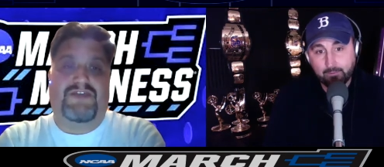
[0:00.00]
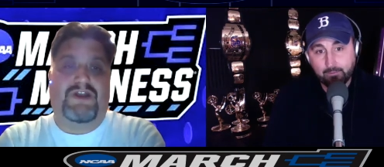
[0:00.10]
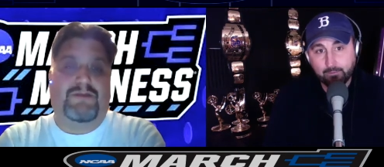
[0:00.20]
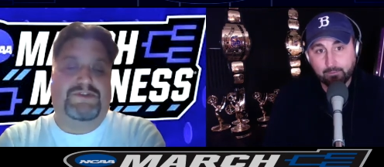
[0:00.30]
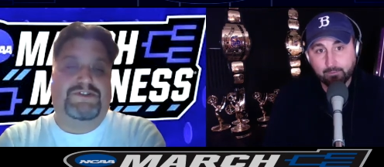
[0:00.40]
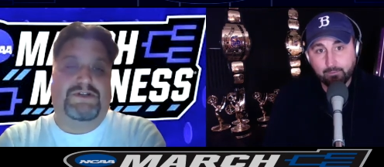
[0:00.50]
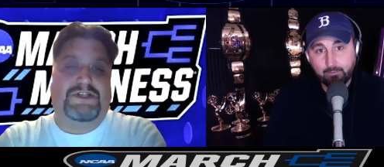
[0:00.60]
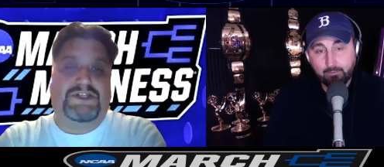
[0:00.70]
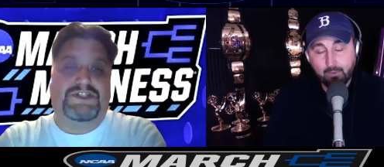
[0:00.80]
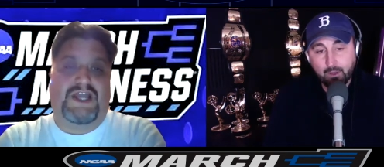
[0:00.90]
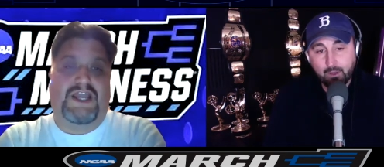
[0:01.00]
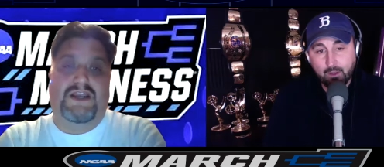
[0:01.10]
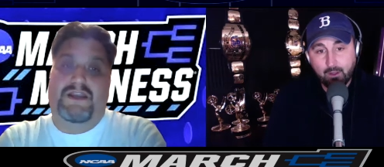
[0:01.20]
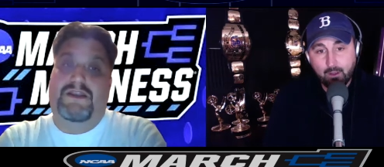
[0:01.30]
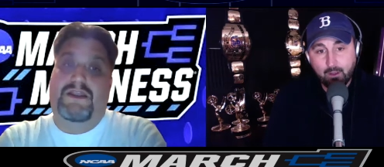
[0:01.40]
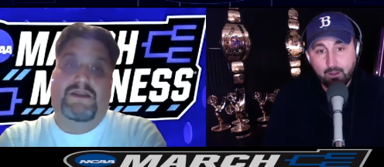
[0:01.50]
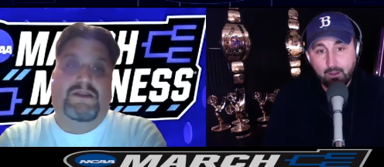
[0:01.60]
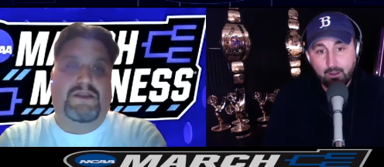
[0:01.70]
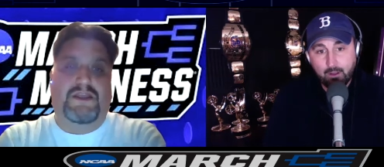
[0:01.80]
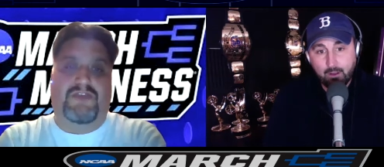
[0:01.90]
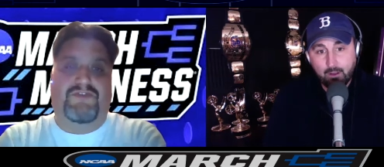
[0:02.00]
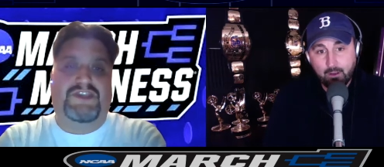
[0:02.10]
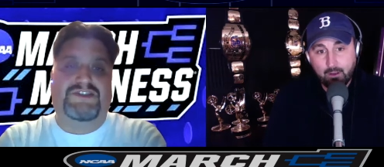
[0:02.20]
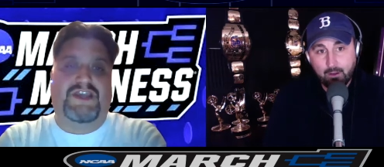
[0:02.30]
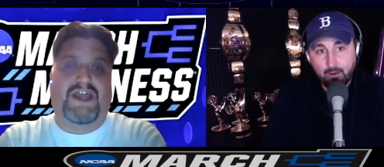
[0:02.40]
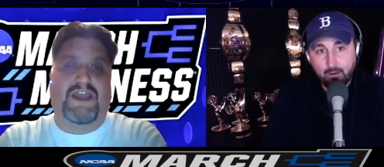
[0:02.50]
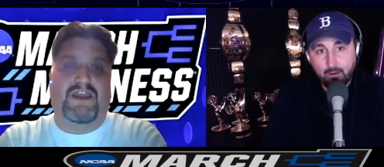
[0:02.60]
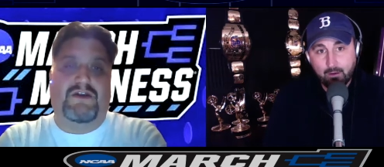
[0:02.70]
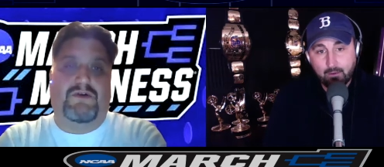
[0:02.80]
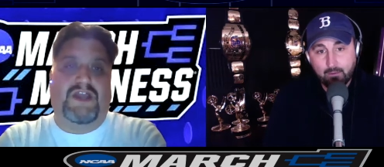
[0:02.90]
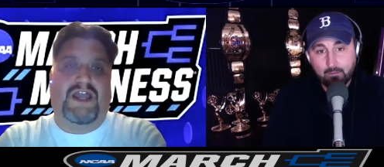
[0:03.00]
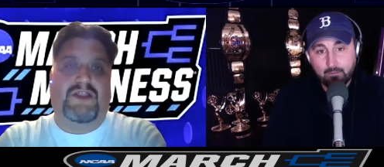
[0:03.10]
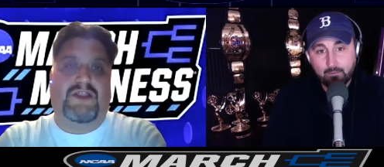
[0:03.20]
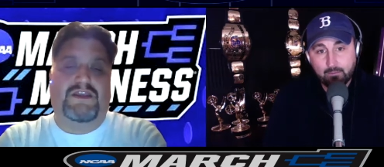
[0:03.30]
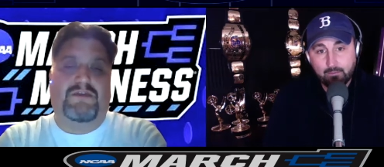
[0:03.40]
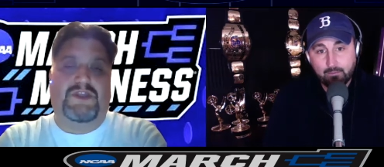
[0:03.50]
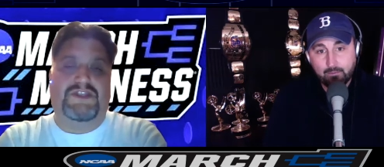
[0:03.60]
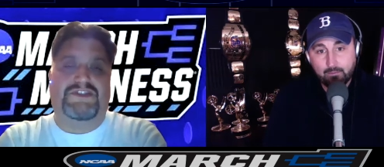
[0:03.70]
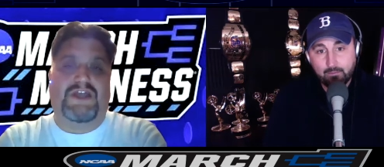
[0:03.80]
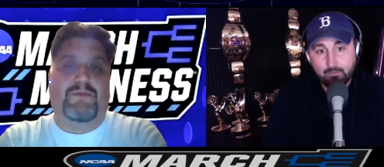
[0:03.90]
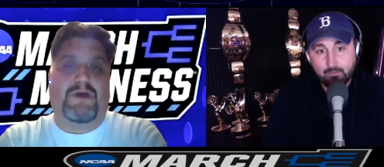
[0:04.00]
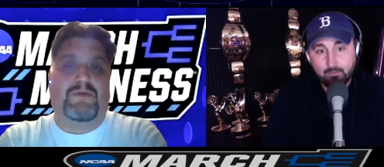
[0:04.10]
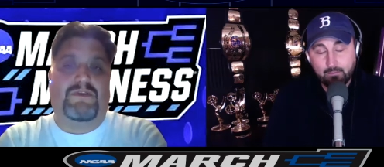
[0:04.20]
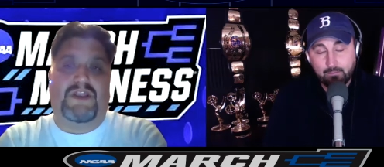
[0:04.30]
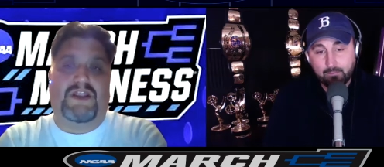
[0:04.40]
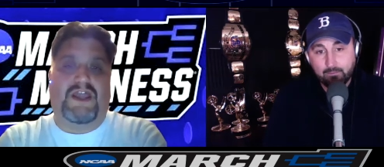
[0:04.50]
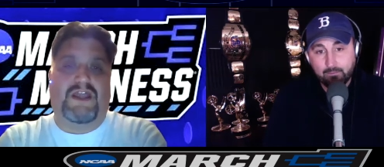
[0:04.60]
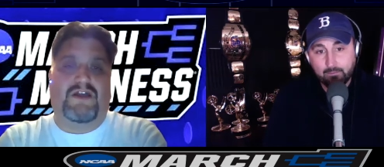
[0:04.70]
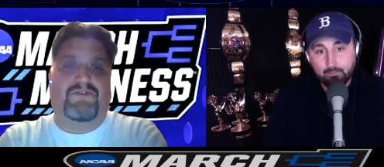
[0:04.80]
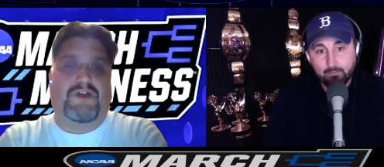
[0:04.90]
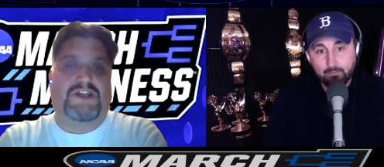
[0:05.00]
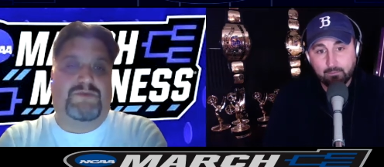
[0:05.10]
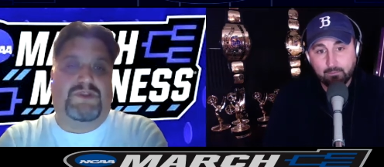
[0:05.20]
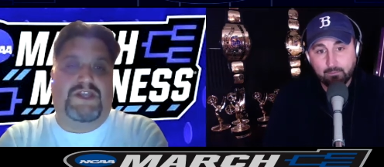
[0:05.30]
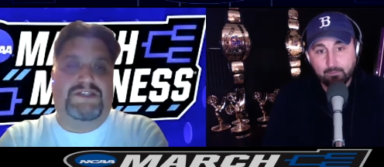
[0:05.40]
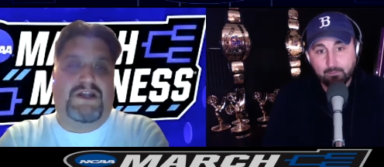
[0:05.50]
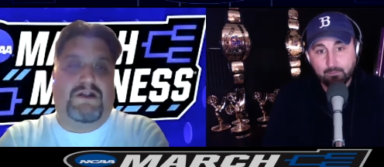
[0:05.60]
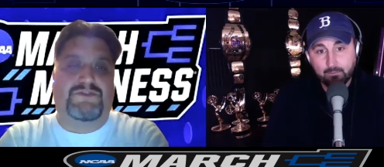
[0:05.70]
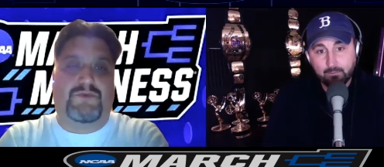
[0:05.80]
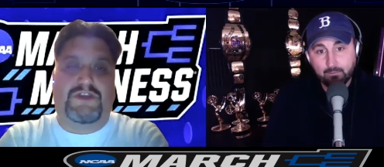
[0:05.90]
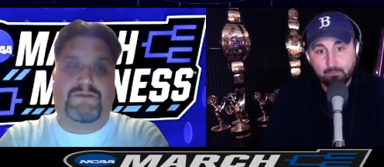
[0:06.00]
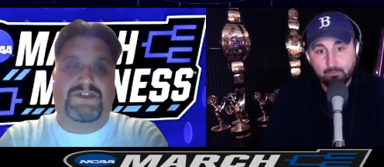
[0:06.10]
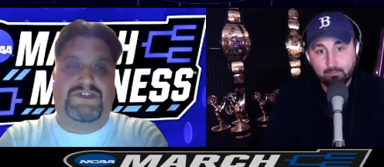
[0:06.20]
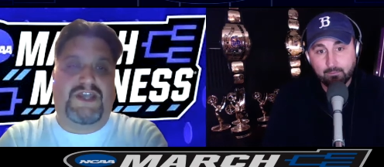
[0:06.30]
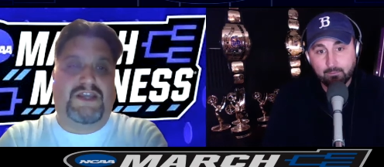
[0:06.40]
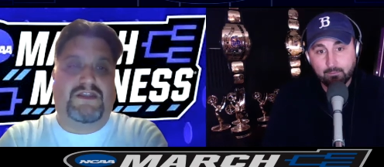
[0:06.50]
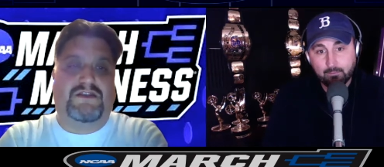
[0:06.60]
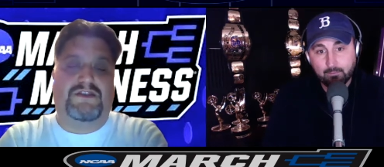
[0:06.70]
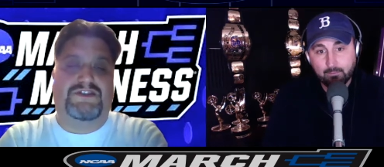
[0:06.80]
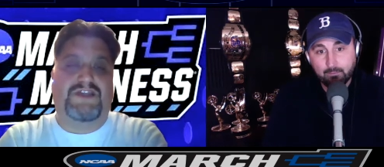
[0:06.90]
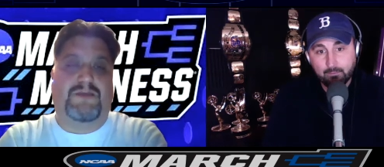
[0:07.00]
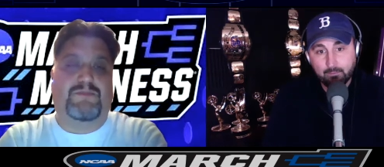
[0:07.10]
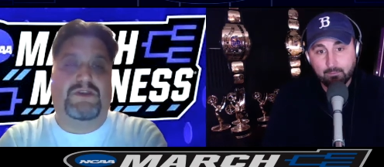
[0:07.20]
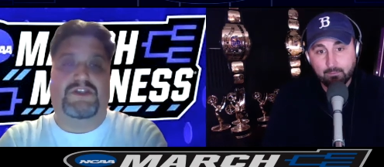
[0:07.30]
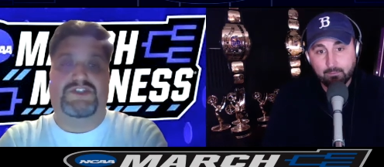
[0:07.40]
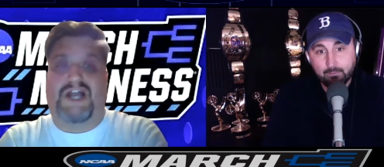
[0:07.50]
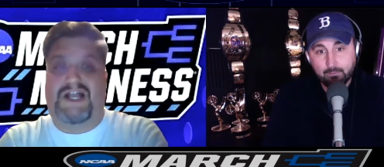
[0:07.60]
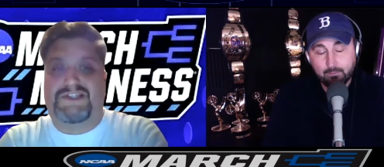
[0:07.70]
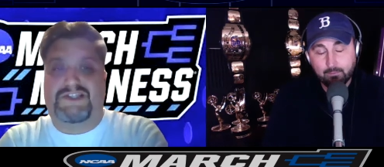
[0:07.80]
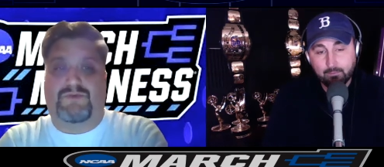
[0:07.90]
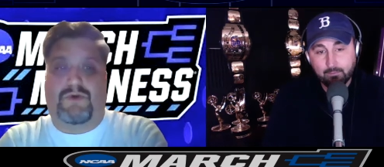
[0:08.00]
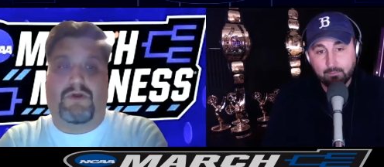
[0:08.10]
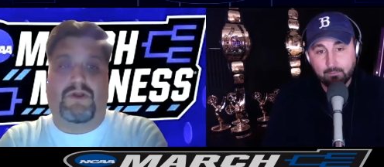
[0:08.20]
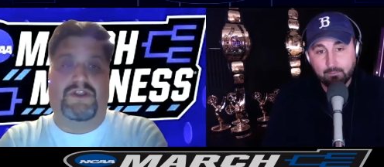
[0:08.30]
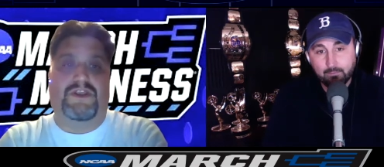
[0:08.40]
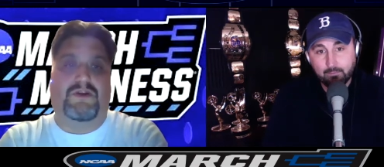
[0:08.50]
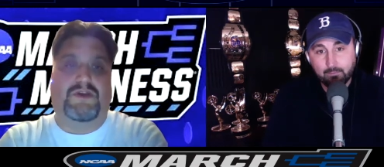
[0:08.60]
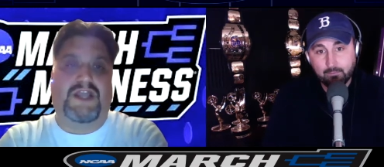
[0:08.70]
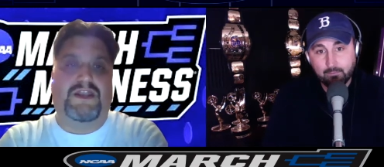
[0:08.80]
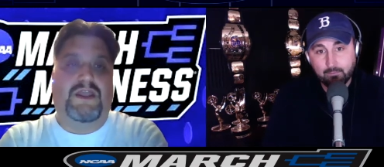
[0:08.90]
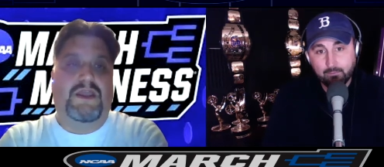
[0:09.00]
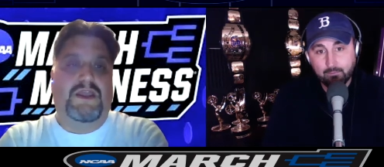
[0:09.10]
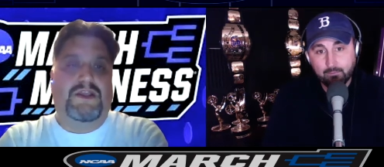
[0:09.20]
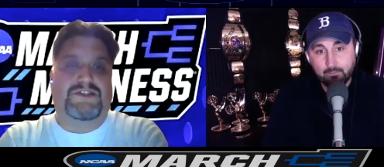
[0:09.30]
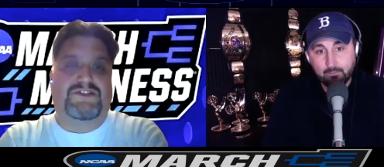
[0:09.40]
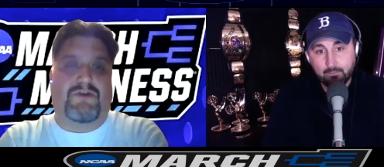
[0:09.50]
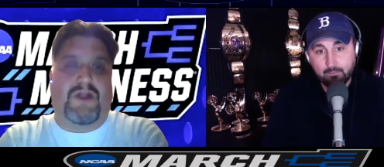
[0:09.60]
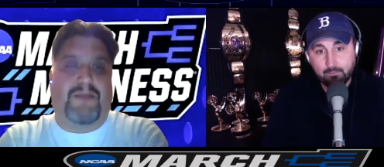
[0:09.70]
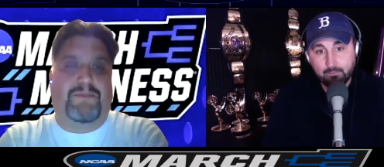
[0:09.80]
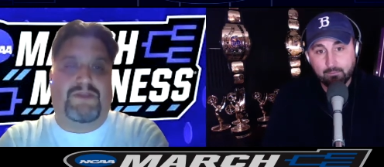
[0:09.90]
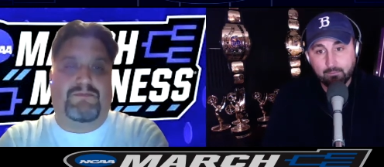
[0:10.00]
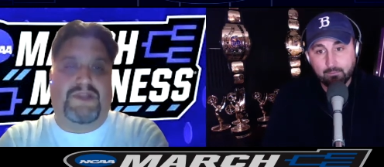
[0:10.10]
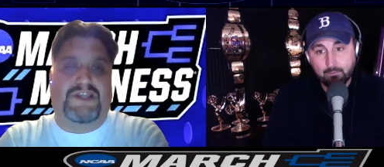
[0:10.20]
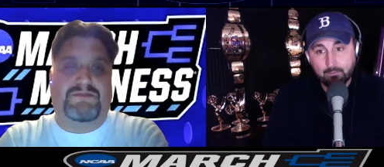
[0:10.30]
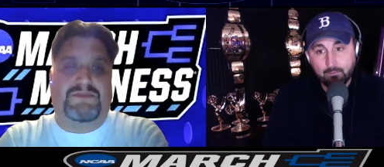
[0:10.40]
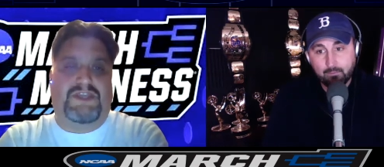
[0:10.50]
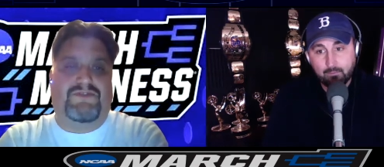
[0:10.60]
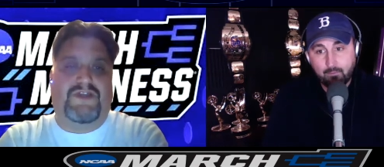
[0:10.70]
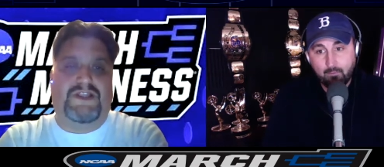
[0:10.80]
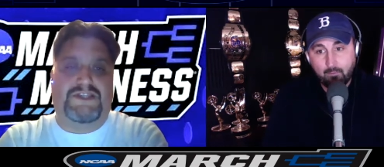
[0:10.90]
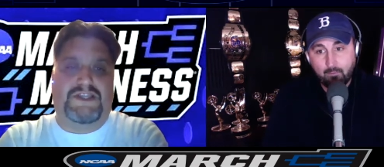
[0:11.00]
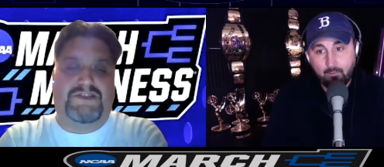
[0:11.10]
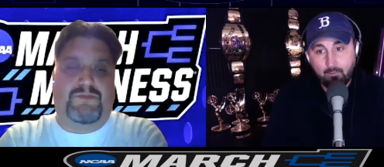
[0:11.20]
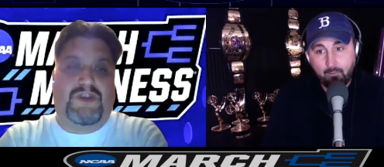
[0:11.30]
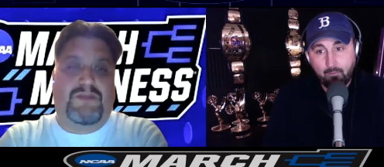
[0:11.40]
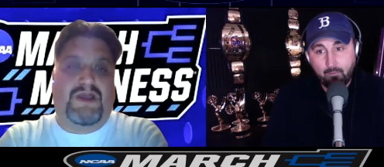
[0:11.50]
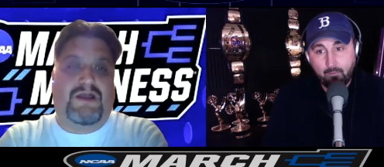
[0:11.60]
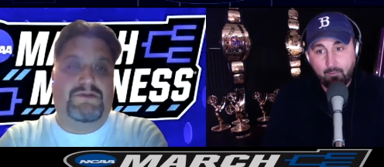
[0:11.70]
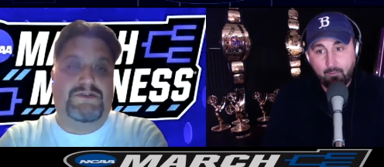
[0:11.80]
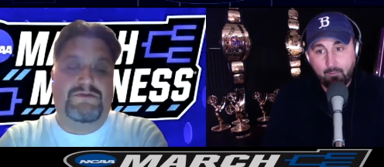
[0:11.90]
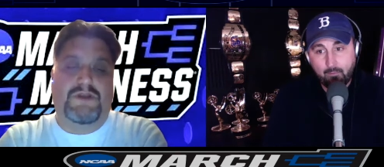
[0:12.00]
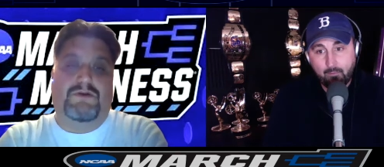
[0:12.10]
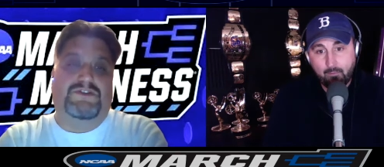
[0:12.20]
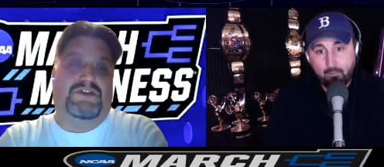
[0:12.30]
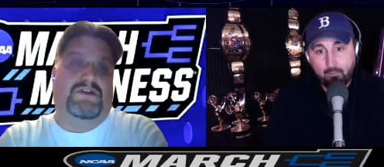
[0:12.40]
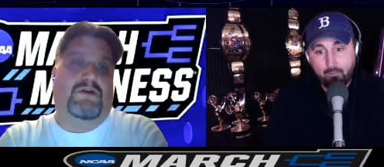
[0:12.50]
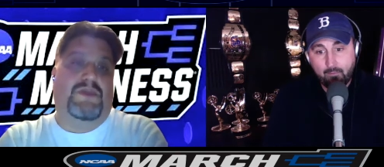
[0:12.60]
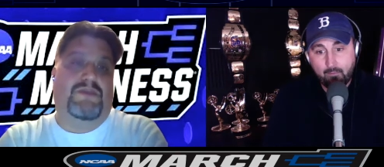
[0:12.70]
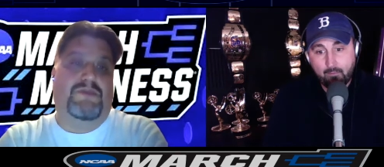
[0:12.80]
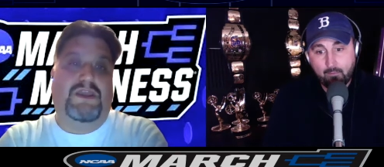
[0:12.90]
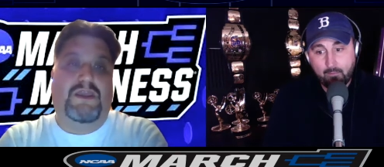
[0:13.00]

Speaker 1: an opportunity to shine. And if he's a guy, you know, a guy like him can step up, and then a freshman like Terrence Williams II can step into Johns' role and, you know, kind of scrap, play some defense, get some rebounds. Who knows? You know, maybe